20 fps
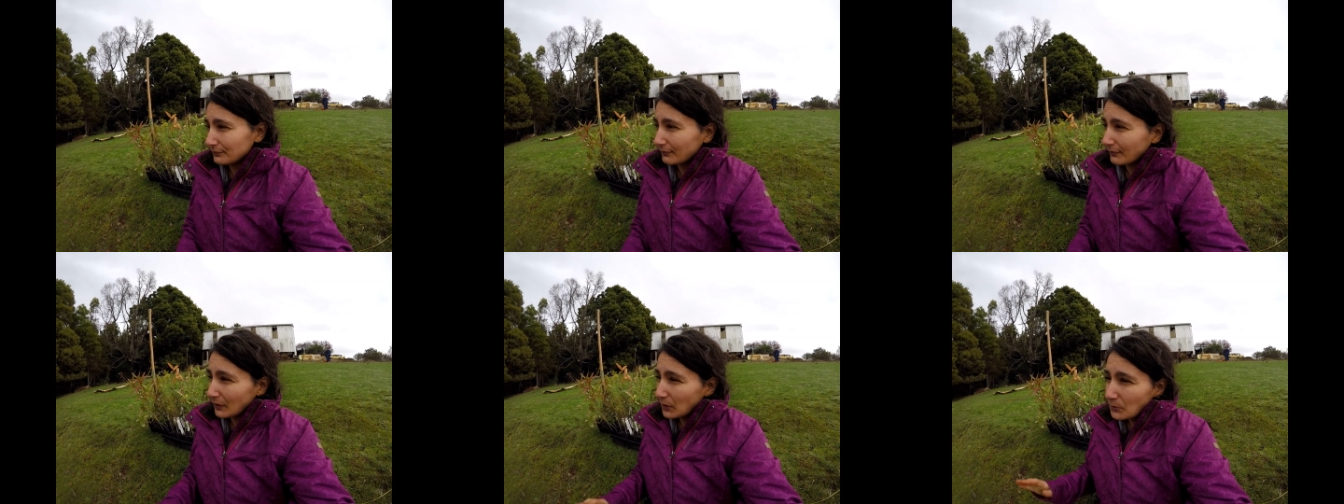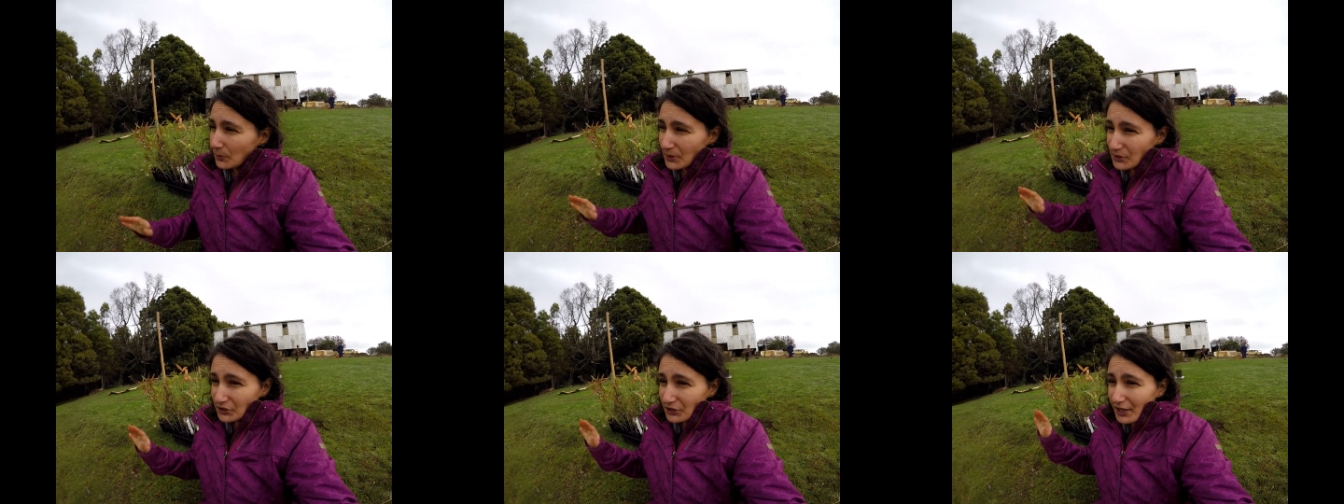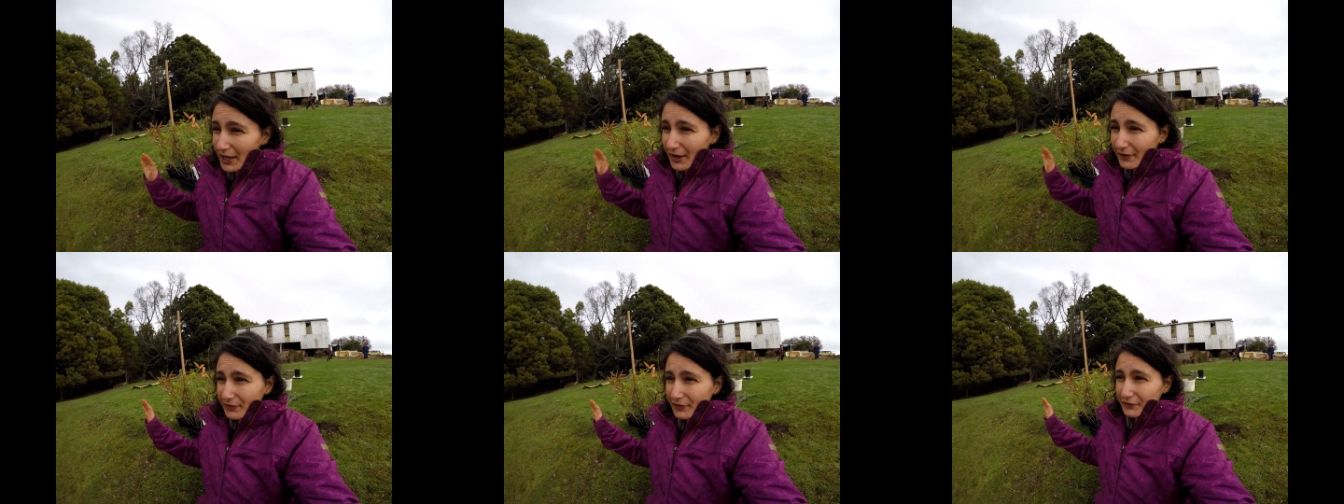We do
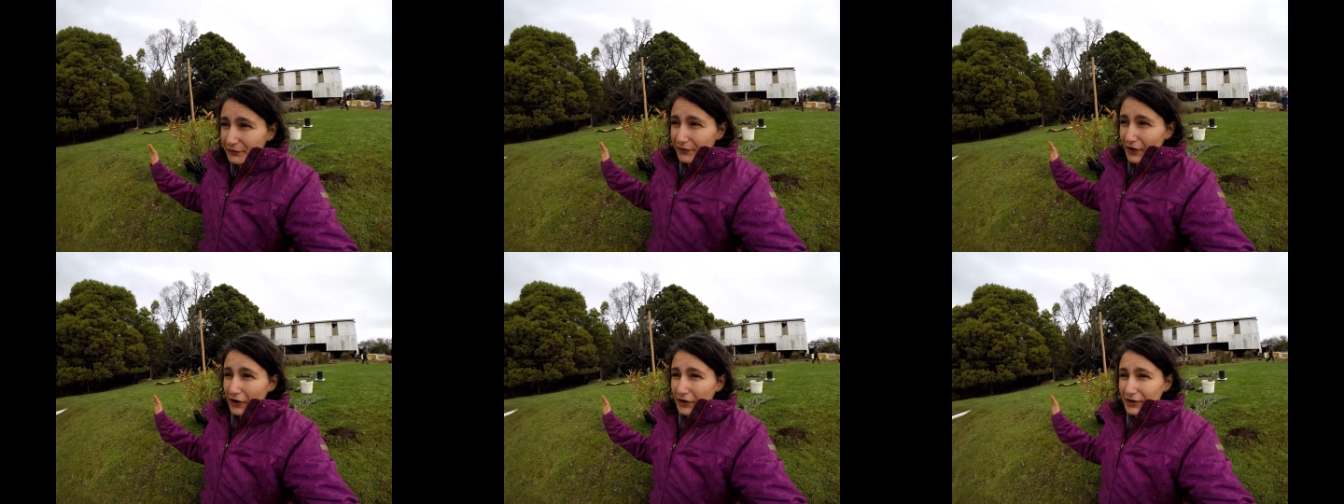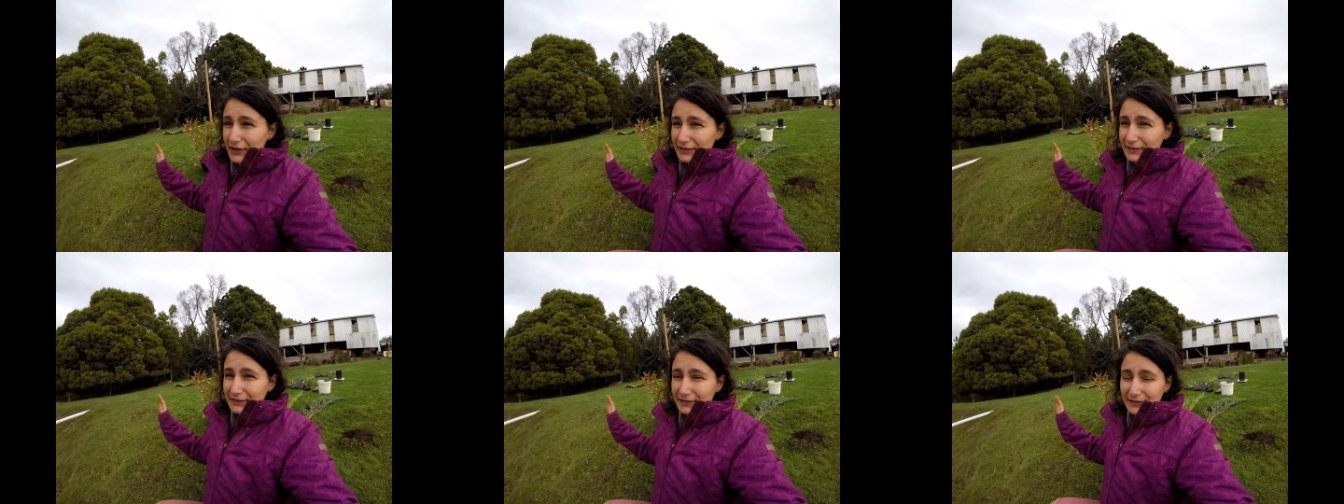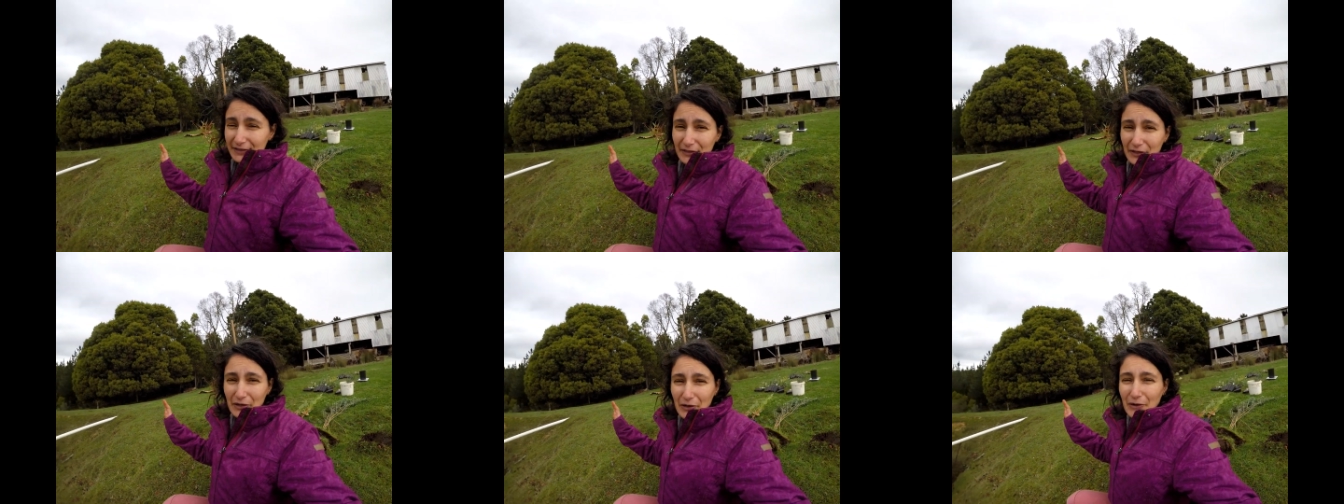have the forest
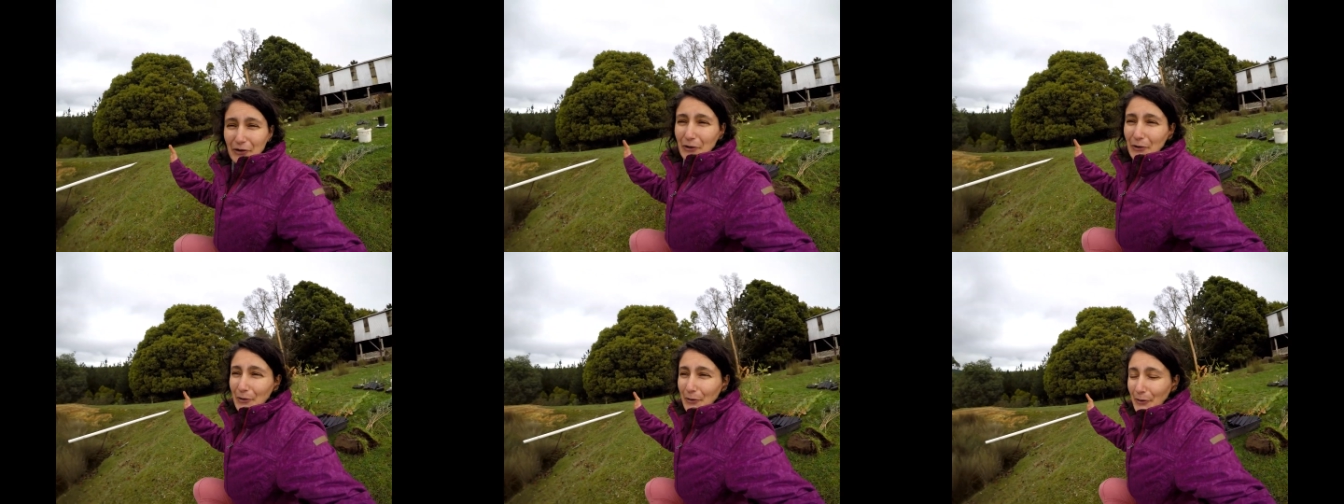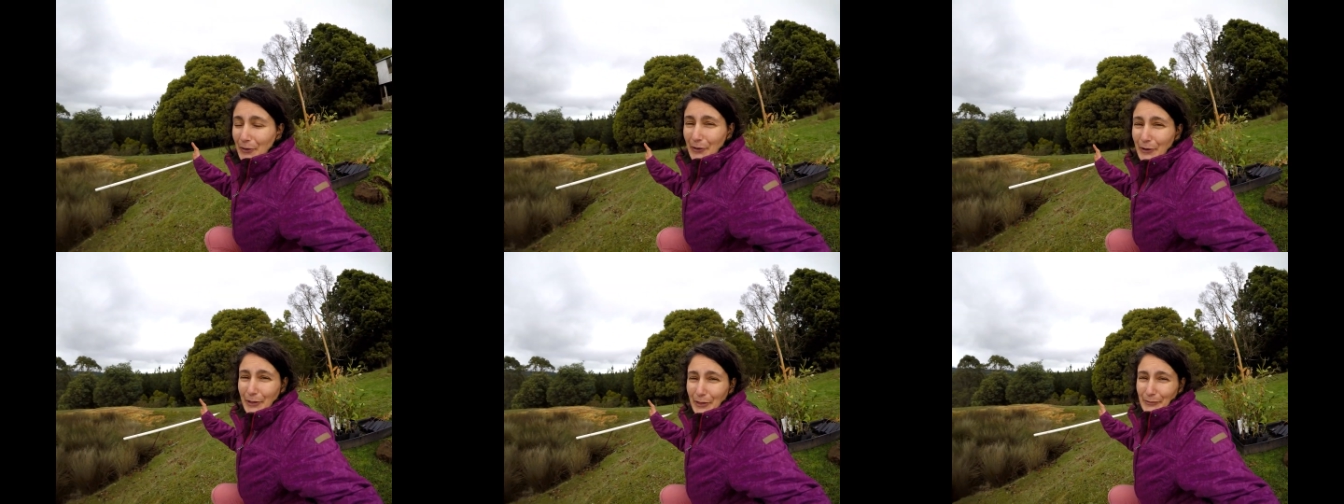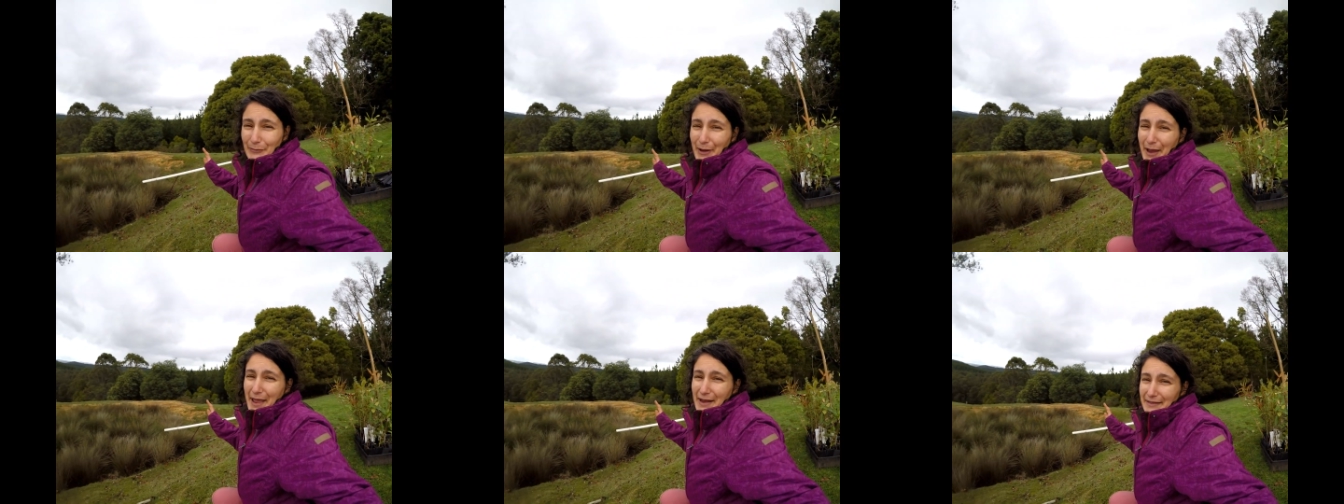all
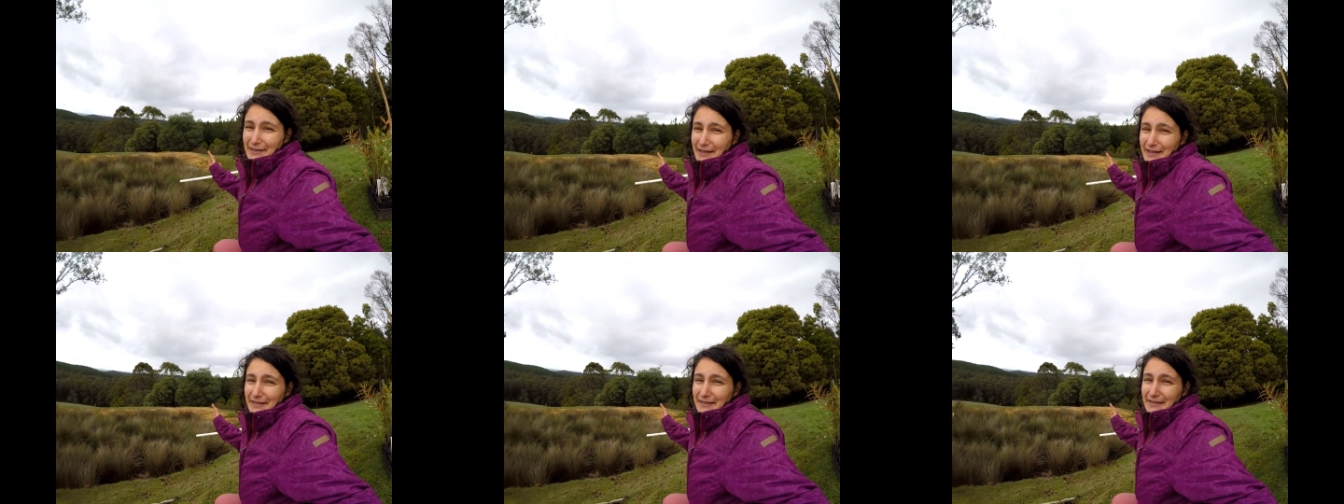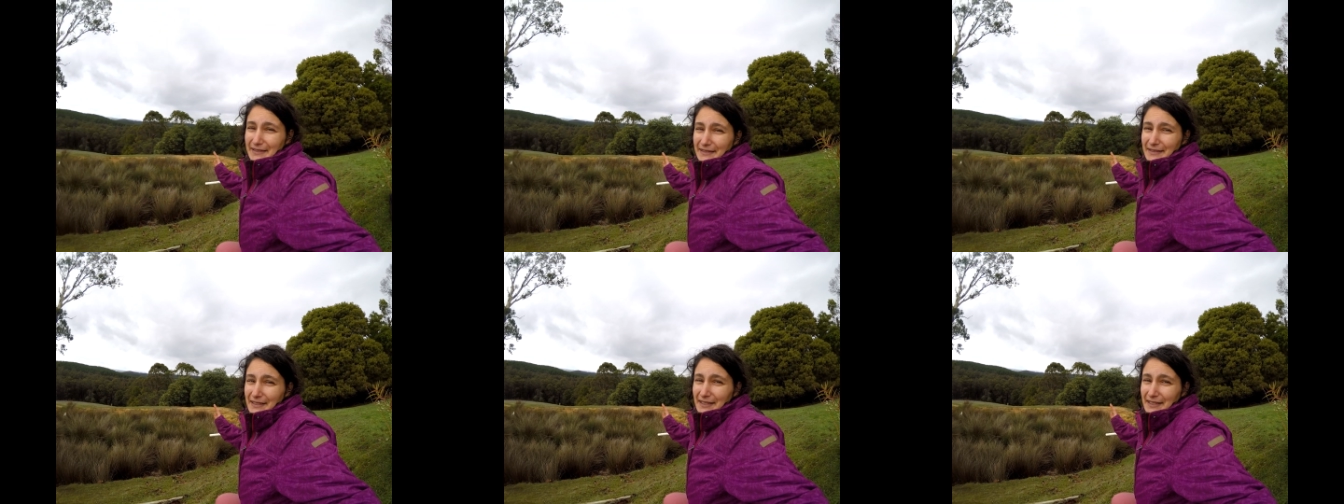around us,